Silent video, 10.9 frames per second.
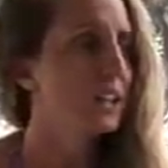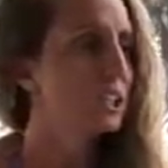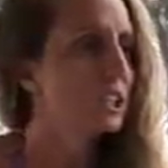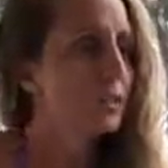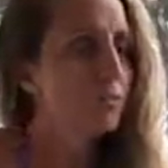
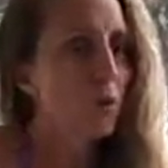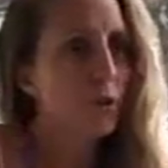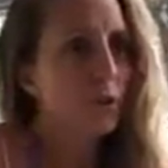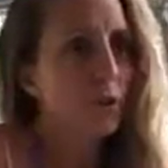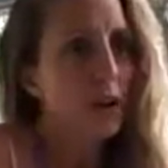she'd want
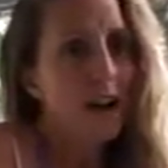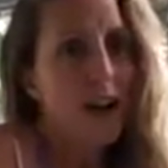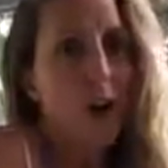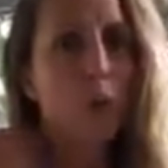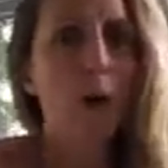to
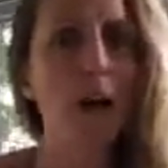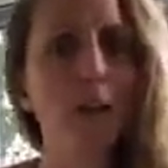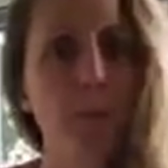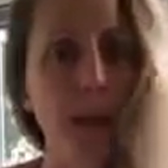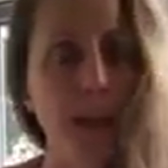help
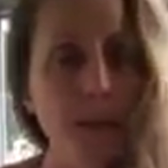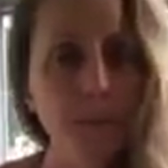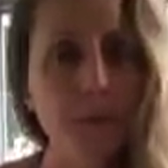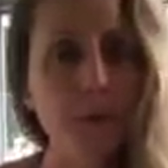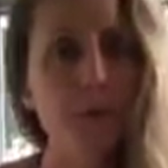other
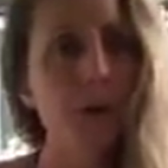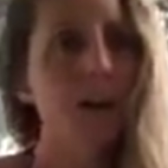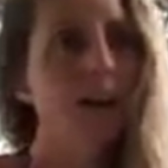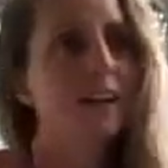people